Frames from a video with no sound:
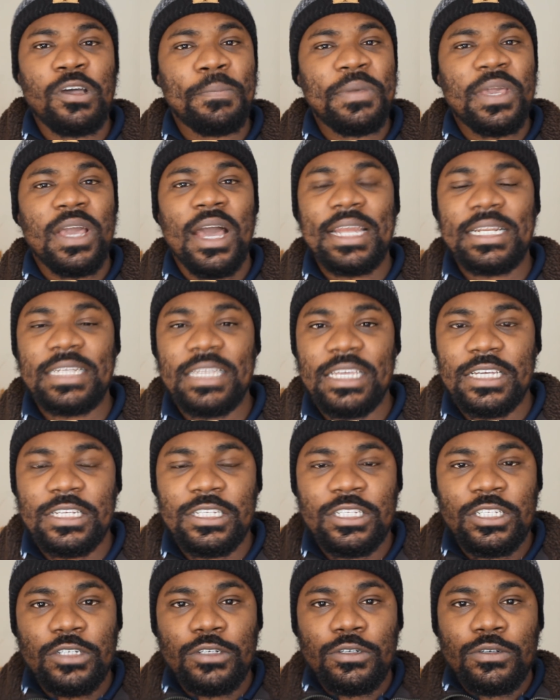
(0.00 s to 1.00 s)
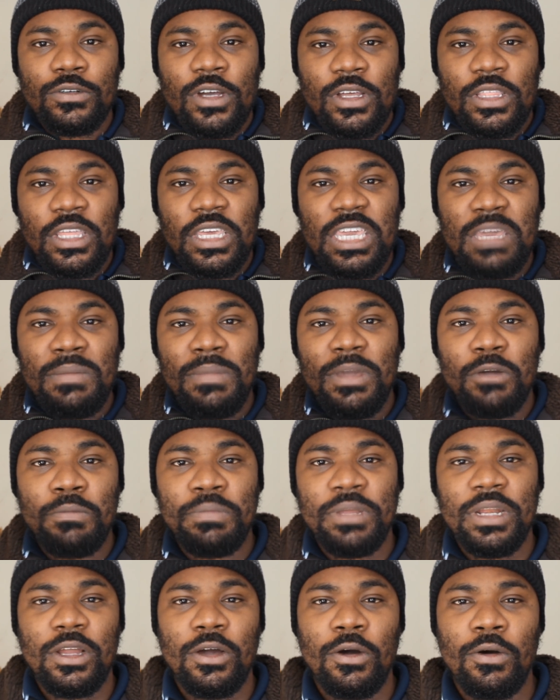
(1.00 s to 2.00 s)
topic ideas to the email
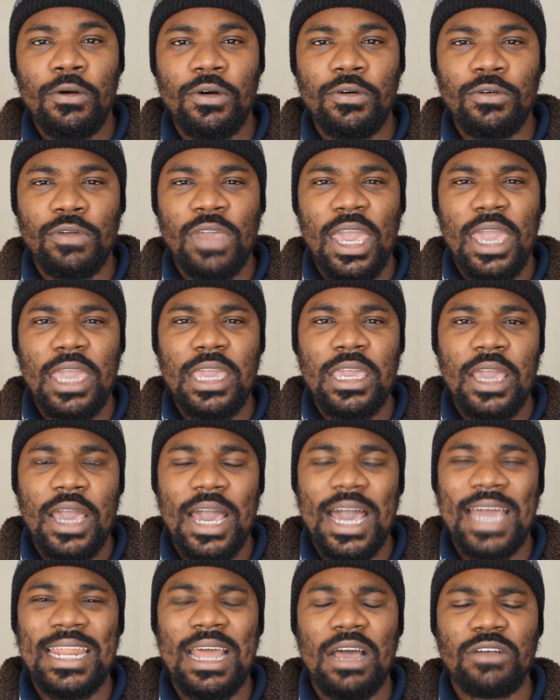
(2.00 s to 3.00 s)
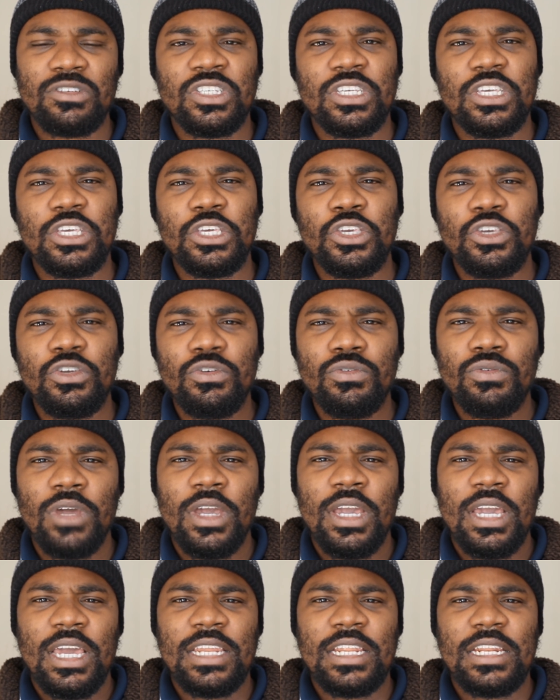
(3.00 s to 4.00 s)
below, okay? And I'll see you
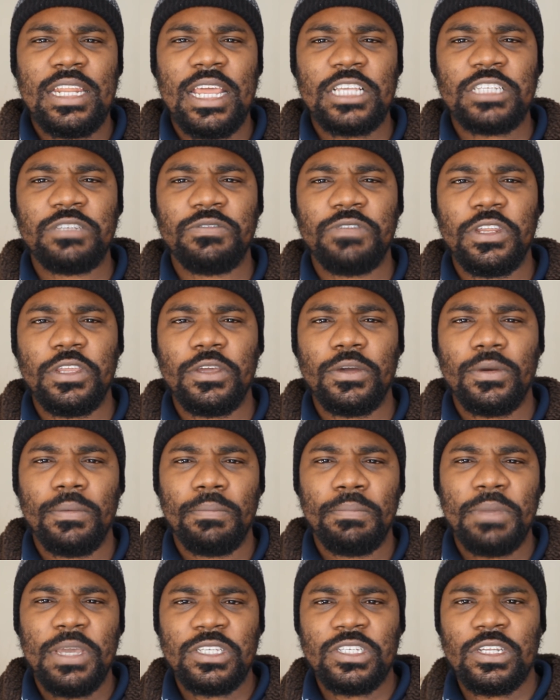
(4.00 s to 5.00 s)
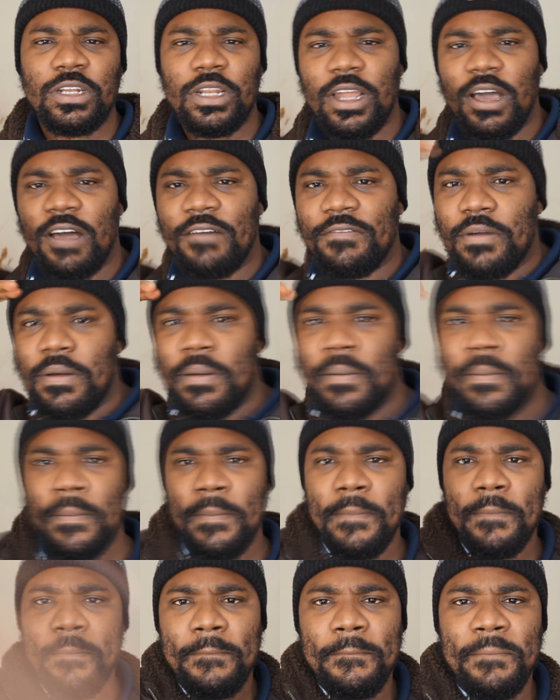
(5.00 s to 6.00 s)
in the next video. Peace and love.
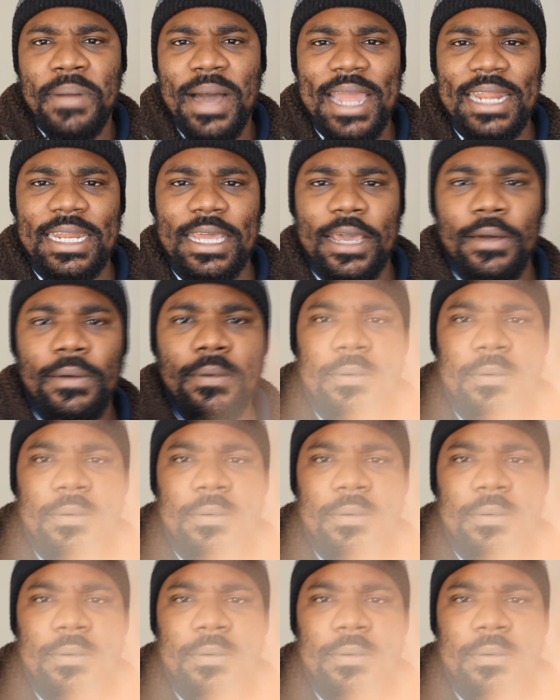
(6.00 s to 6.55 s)
Bye